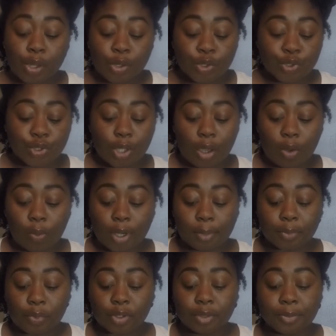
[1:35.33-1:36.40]
So what
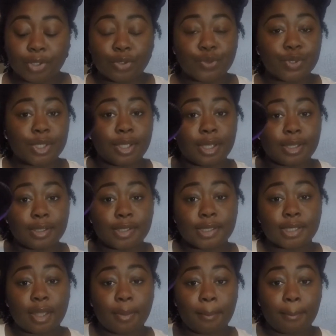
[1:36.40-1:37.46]
I'm going to be using
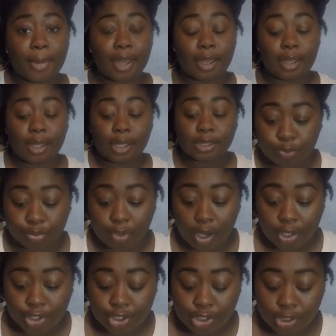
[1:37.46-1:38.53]
is my
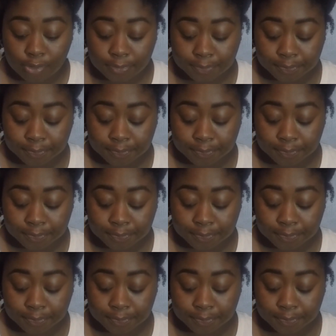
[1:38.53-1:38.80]
brush,